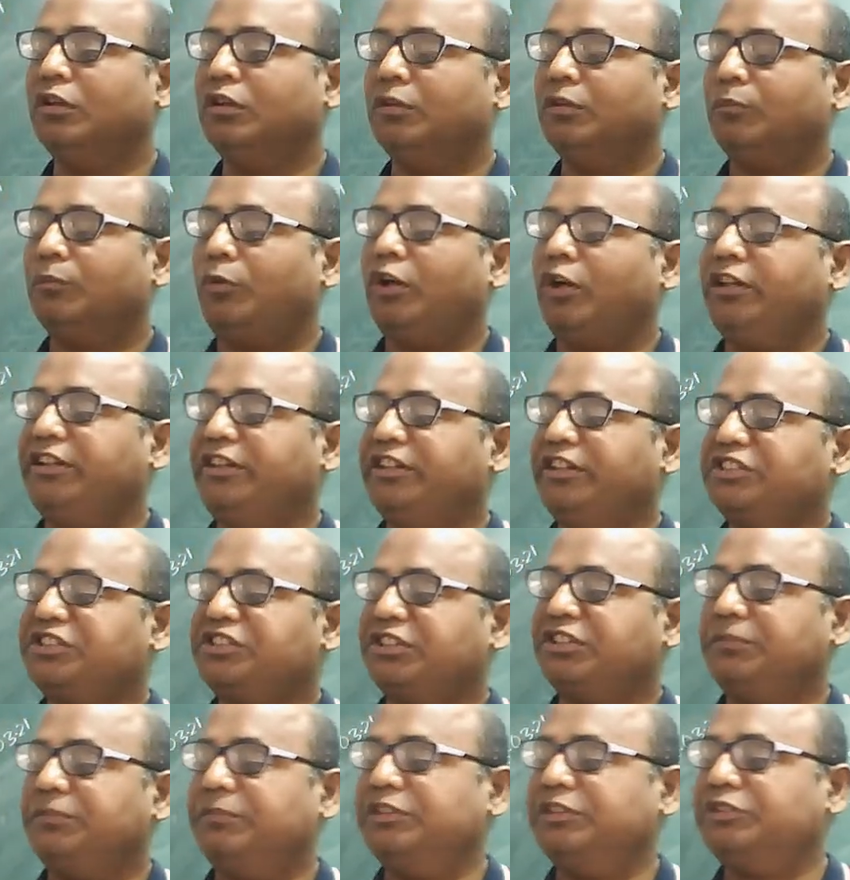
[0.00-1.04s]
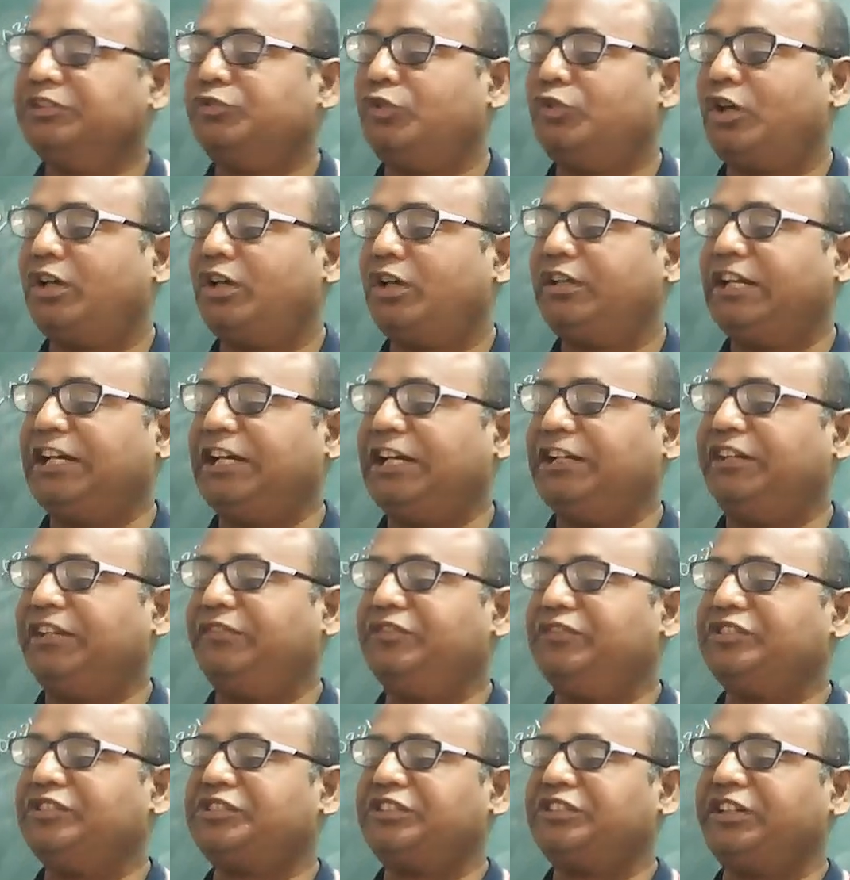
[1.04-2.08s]
Pollination means what? That day
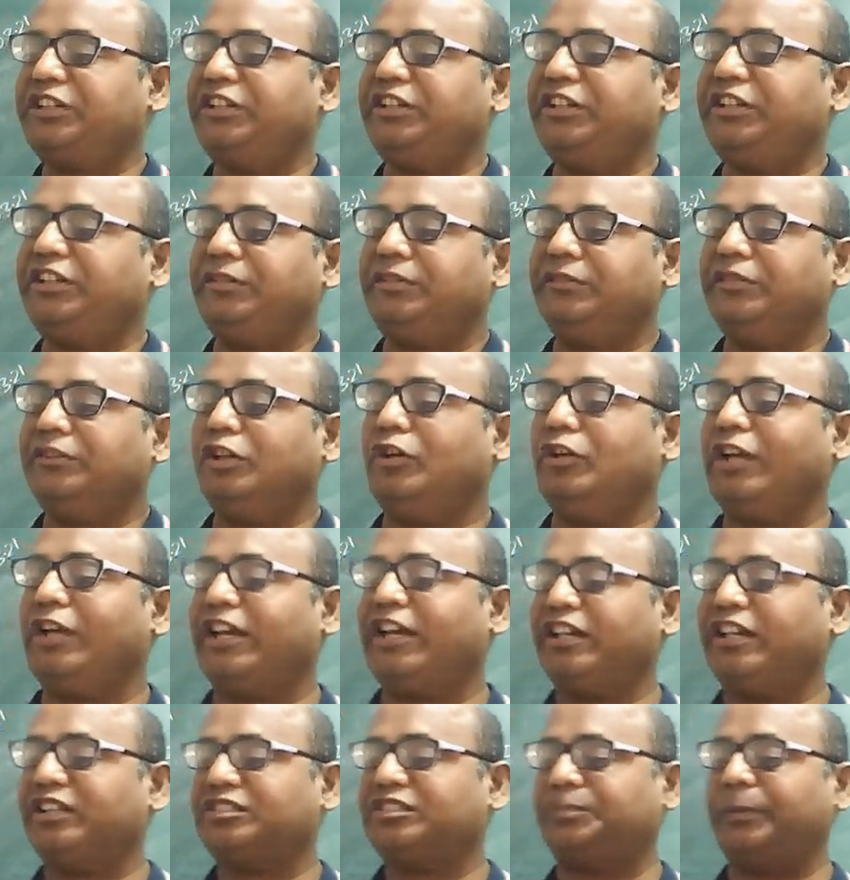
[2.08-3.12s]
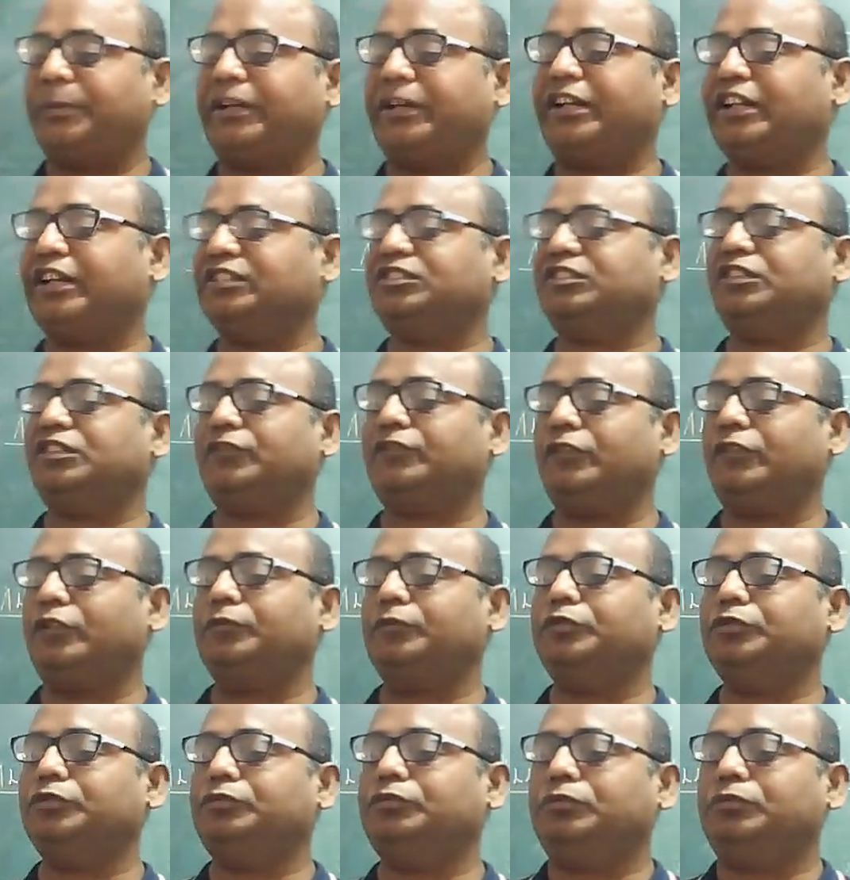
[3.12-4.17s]
we studied. Now I expect answer
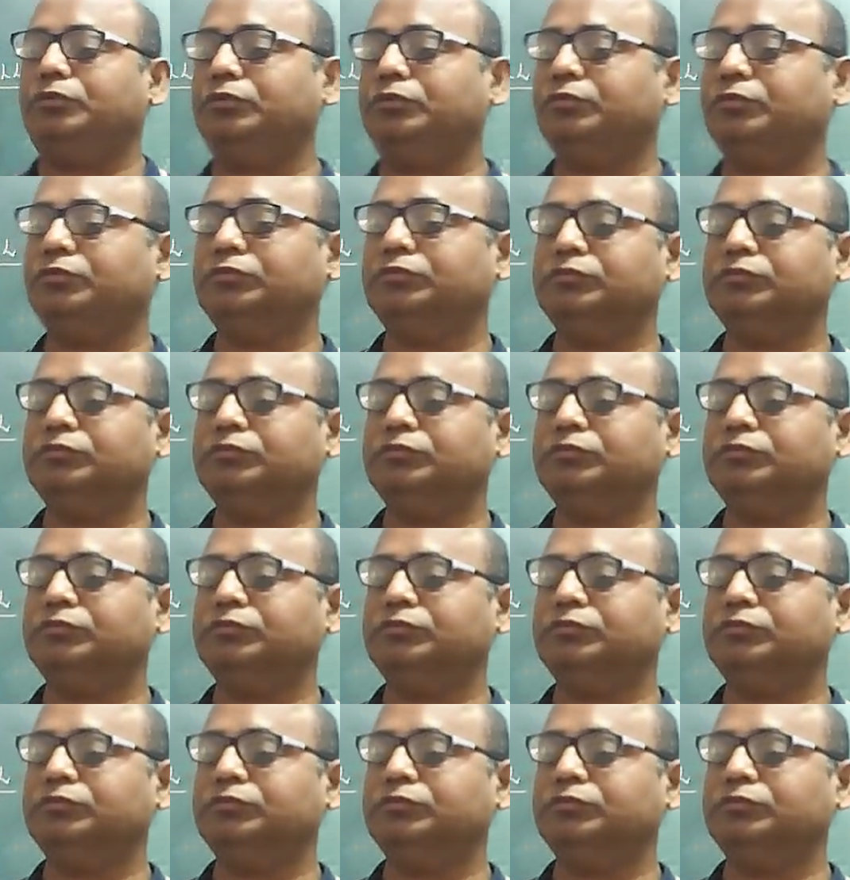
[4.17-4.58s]
from you.